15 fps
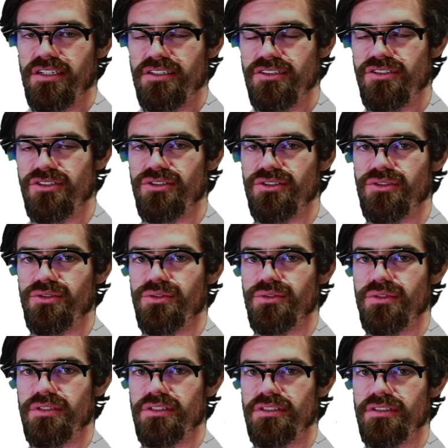
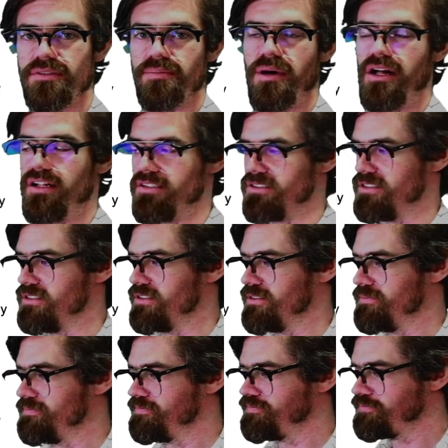to the policies
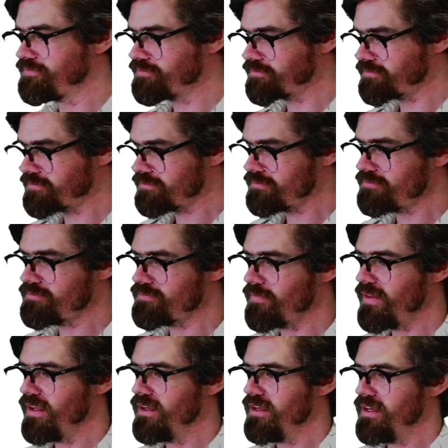
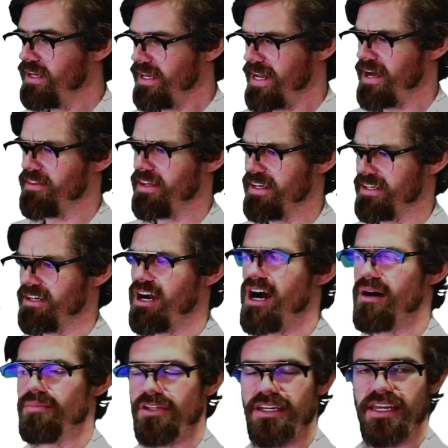and how they can
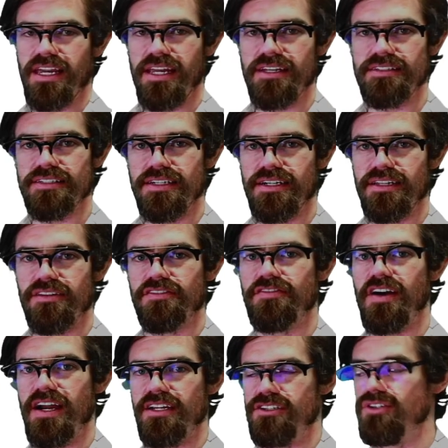complicate the
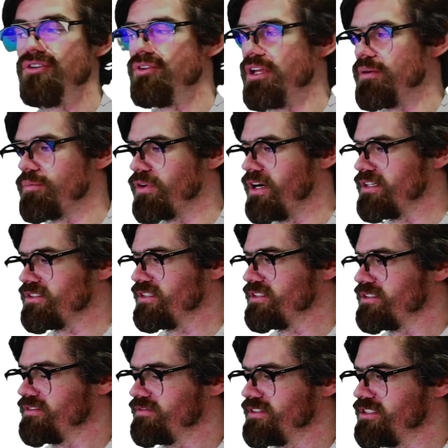fine-tuning process
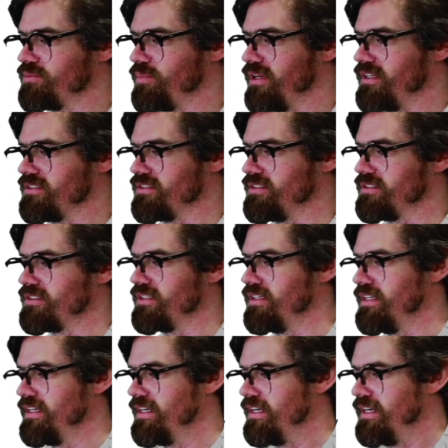of these policies.
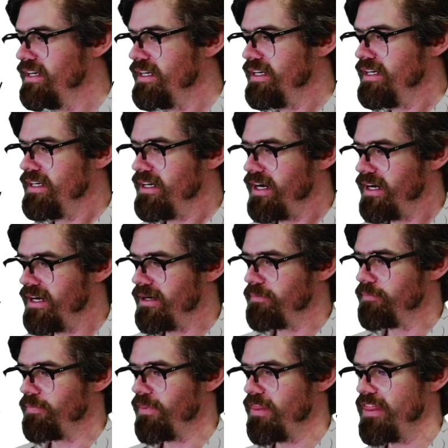
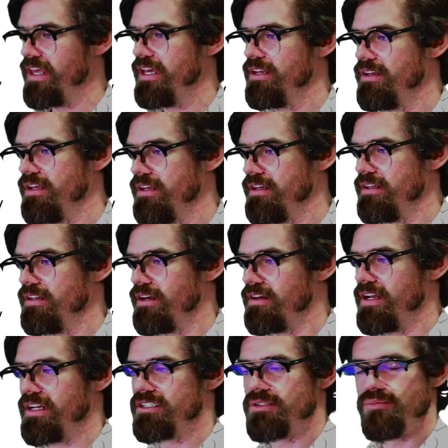Then our
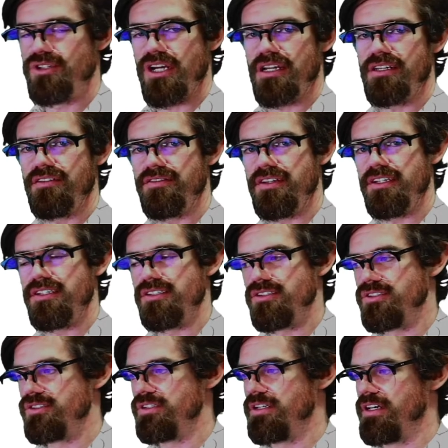next objective
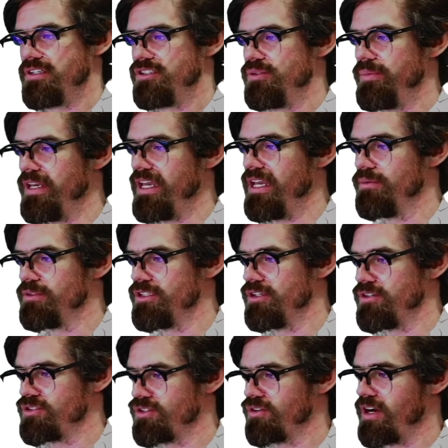is to be able to
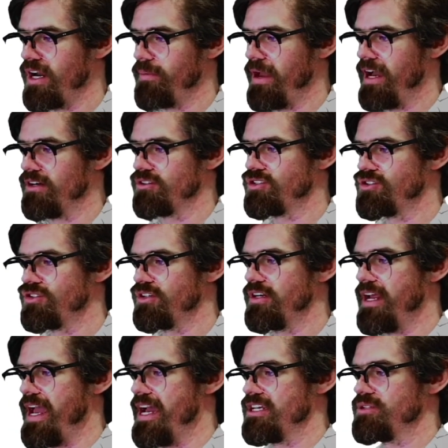describe how certain
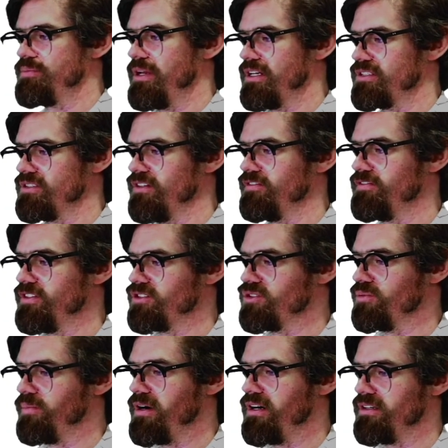aspects of
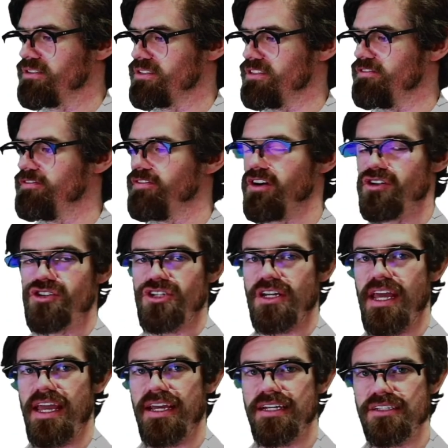fiscal policy function
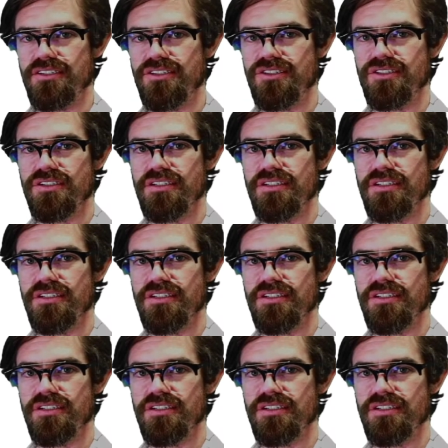as